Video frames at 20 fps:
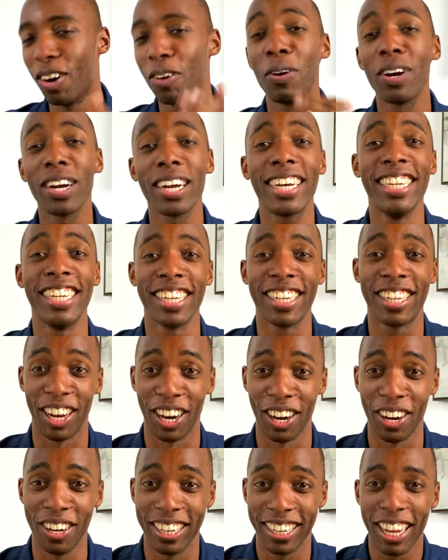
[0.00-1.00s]
we're
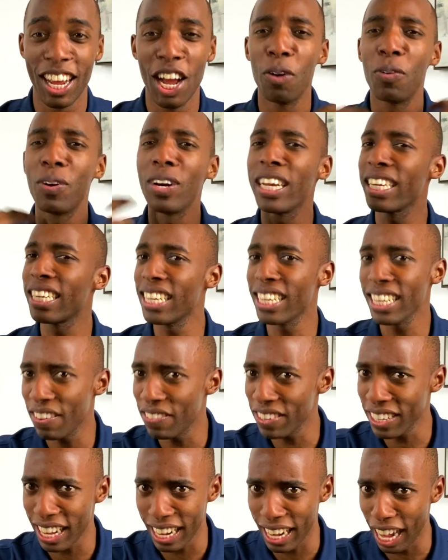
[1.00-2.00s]
concerned. We're like, does he have
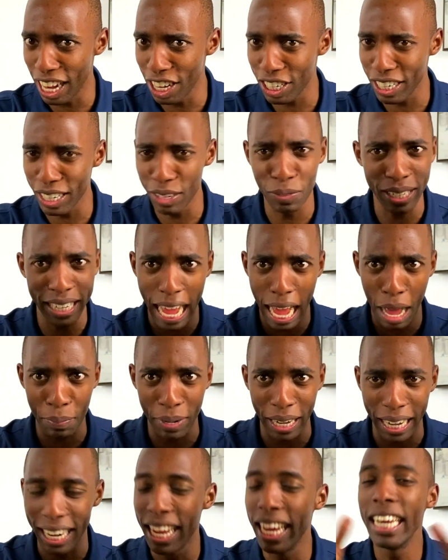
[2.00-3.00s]
a concussion? What's
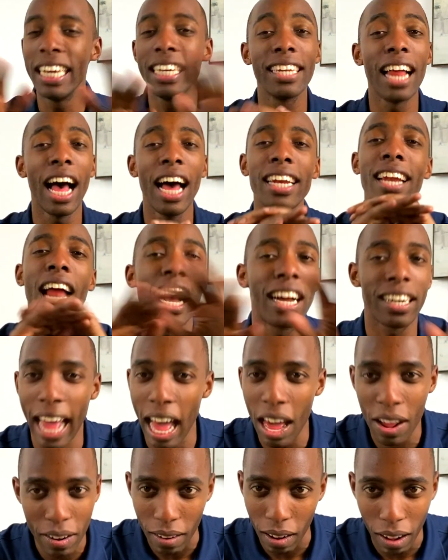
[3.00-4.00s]
happening? He's not knocked
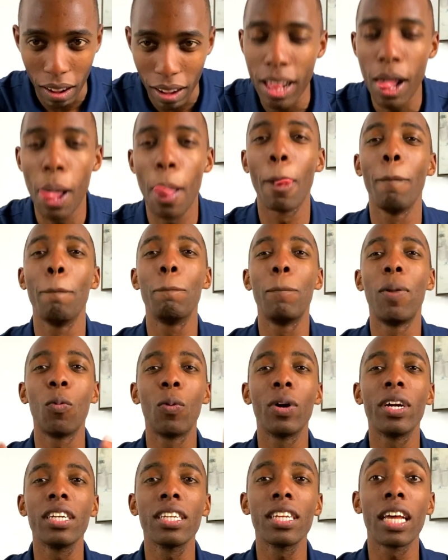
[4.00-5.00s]
out at all. But
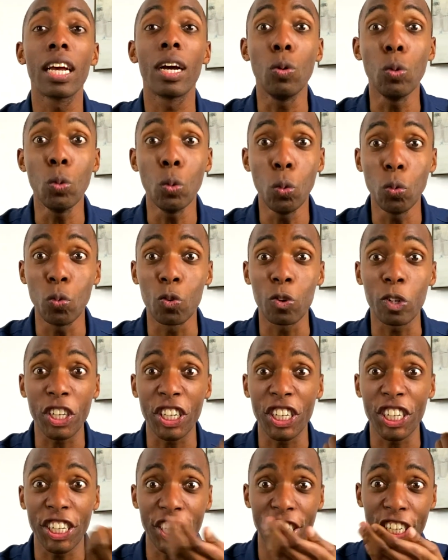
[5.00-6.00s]
we're just like, oh,
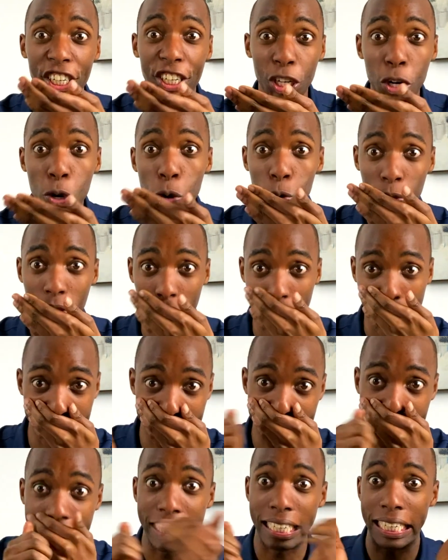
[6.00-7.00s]
shoot.
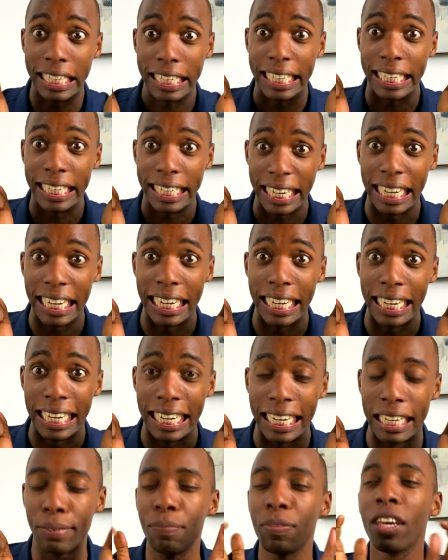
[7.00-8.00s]

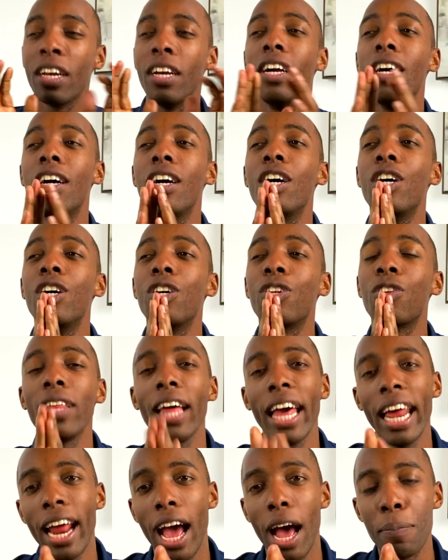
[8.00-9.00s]
Ah. So
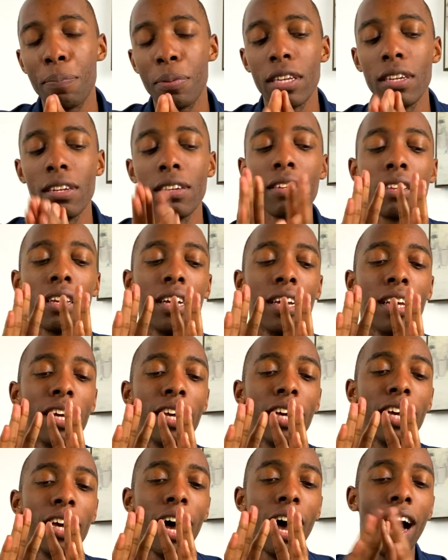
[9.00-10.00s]
that happens.
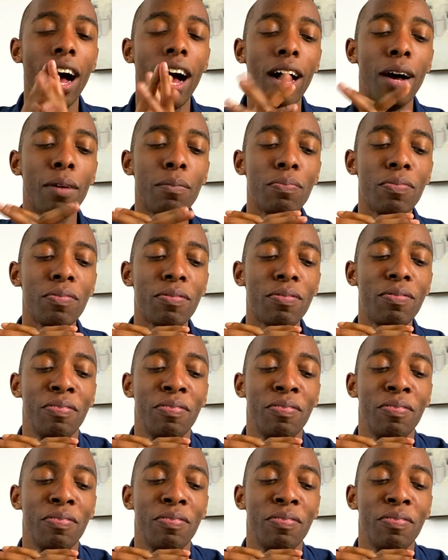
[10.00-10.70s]
Um,